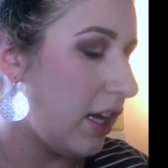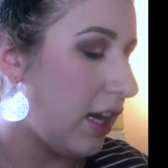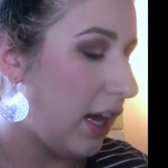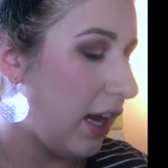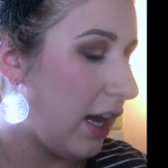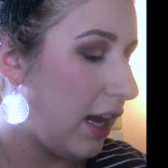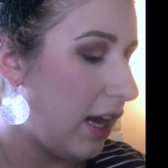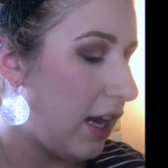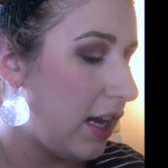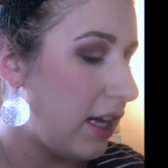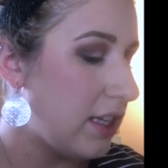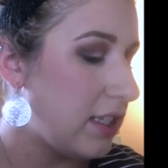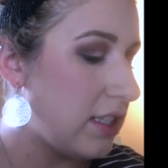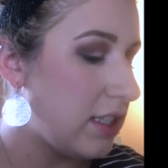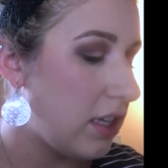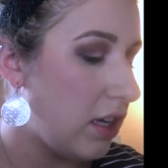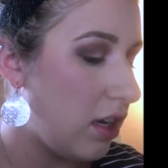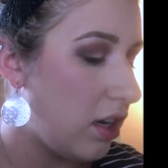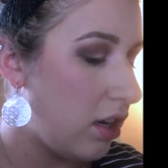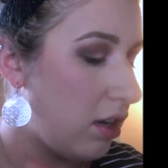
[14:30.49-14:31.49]
It
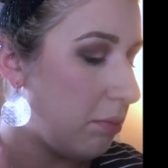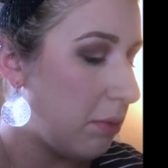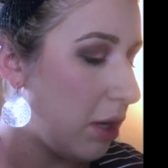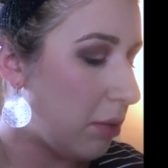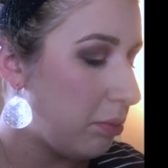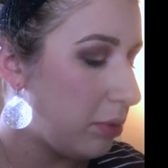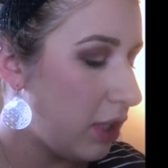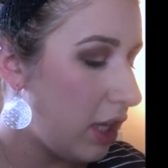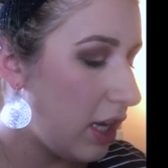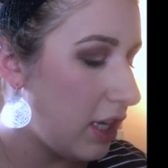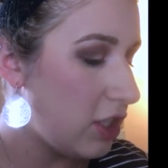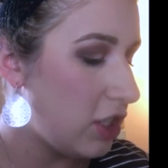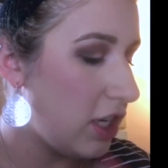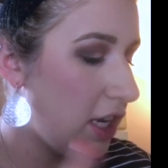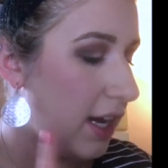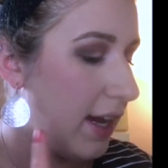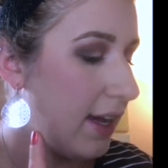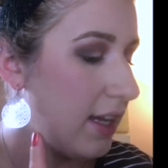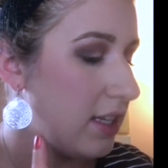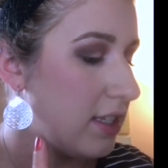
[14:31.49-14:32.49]
has a blush, it
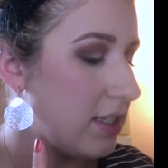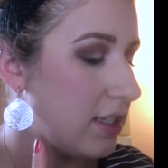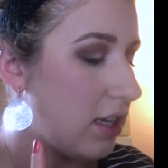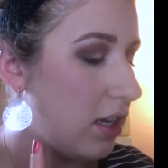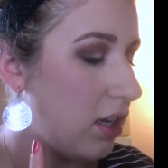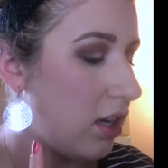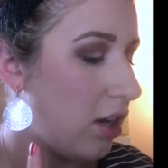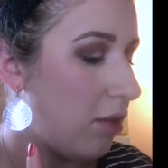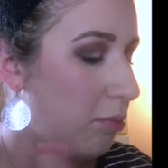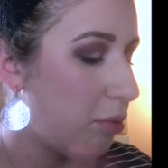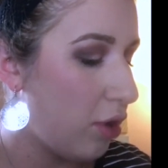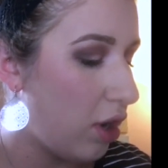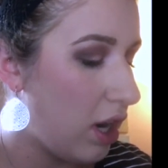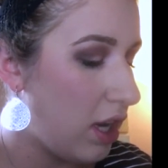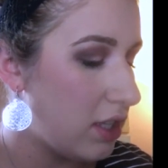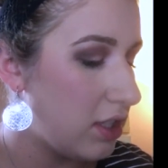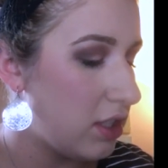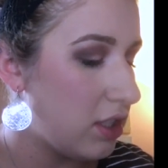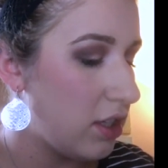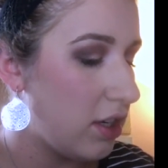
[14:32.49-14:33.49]
has a
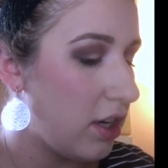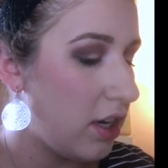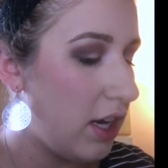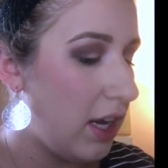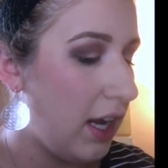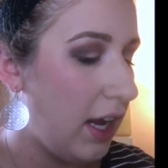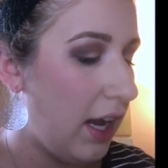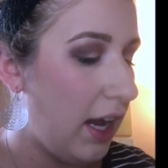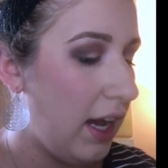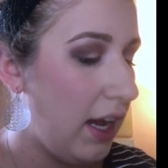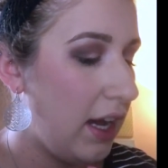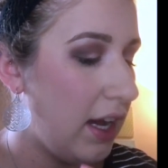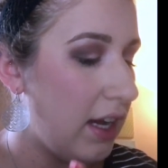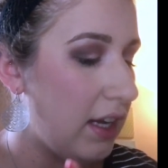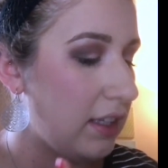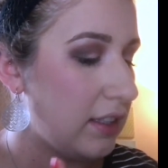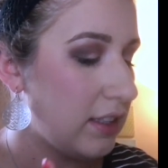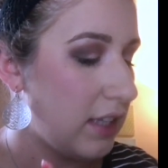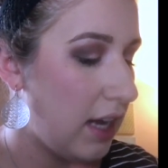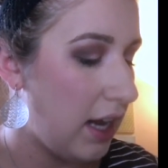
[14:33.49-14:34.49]
bronzer, it
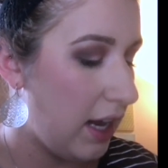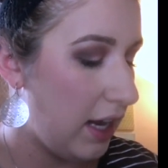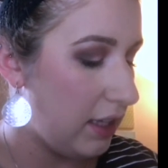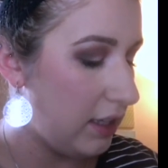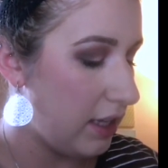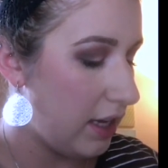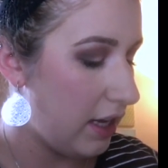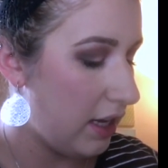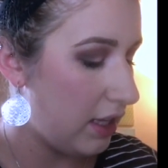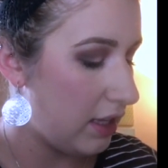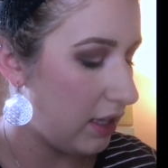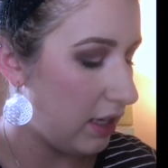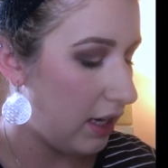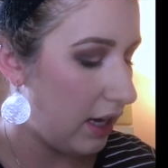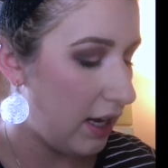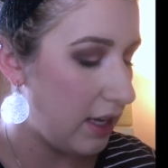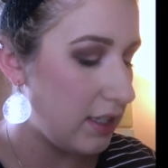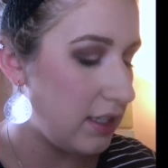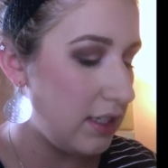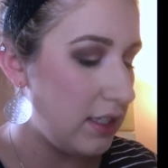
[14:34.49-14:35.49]
has a highlight, and then it
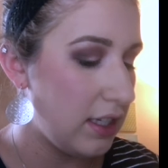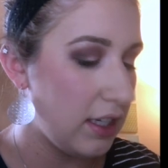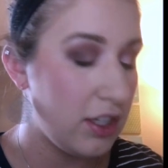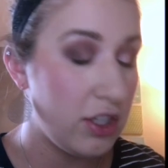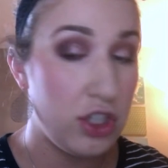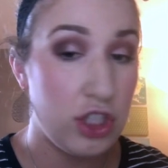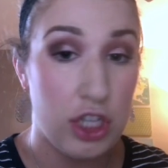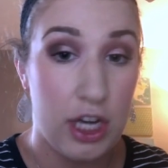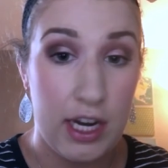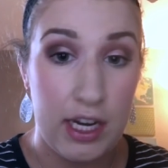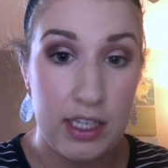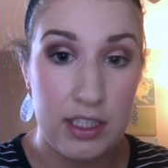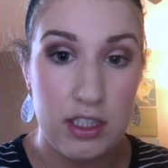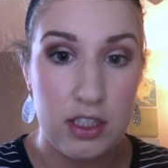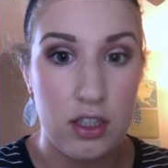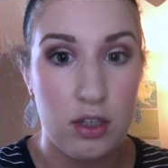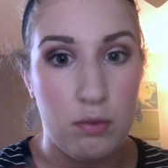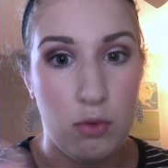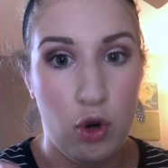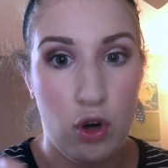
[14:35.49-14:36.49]
has 6 shades.
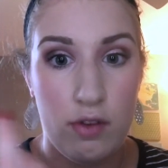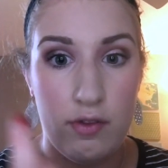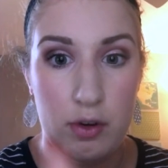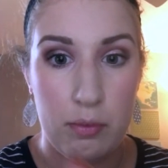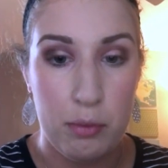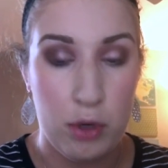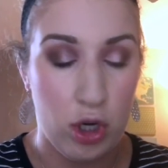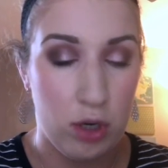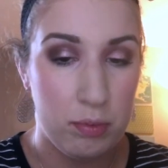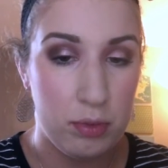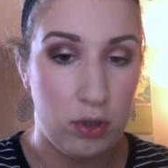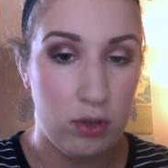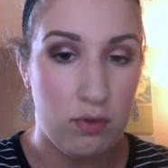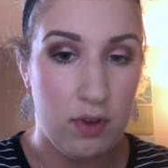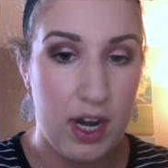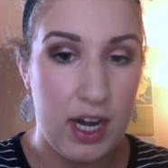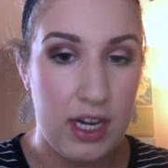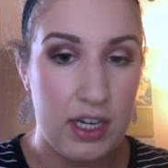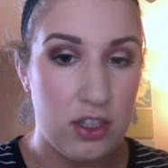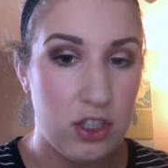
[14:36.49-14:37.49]
They're more of a purple
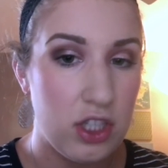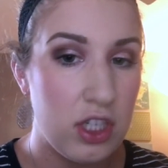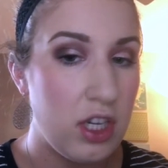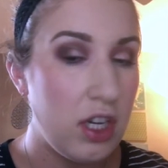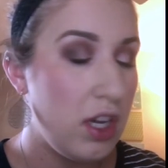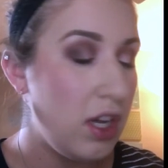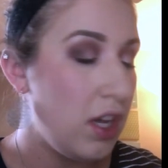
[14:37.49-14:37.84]
range.